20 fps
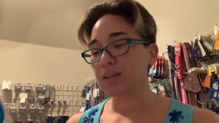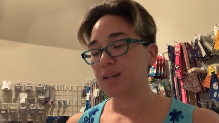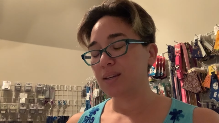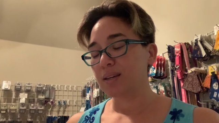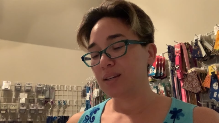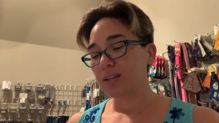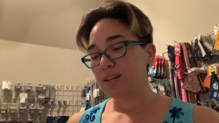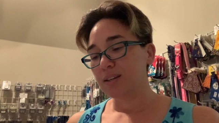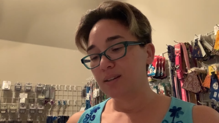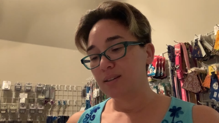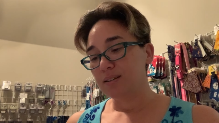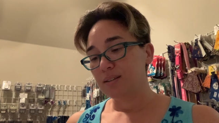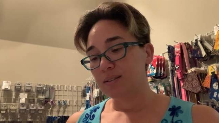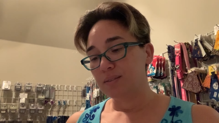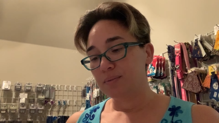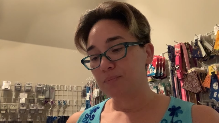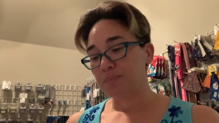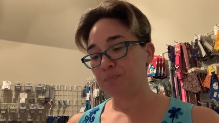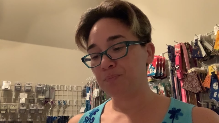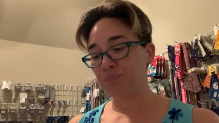
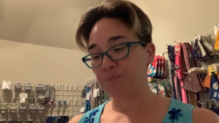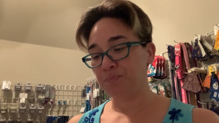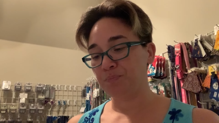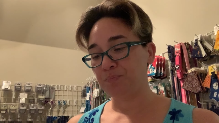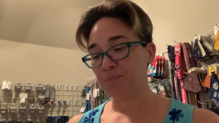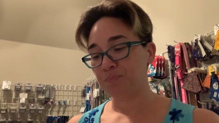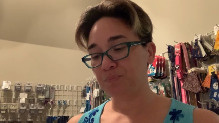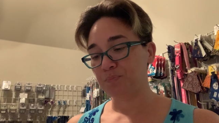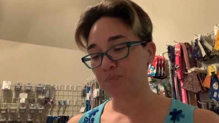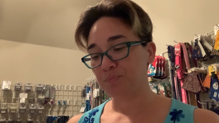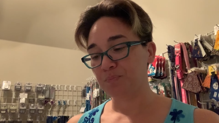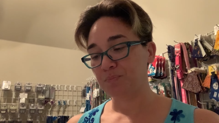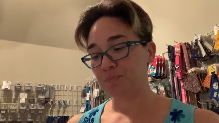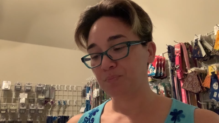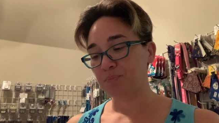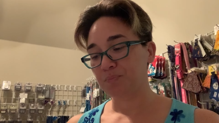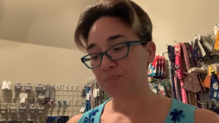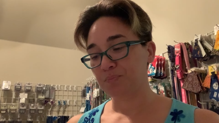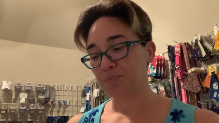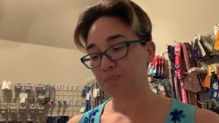
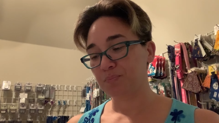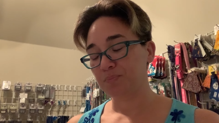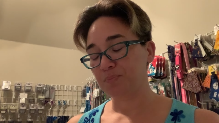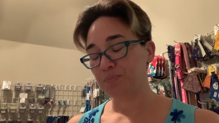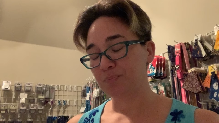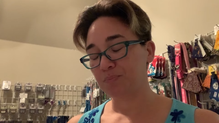[no speech]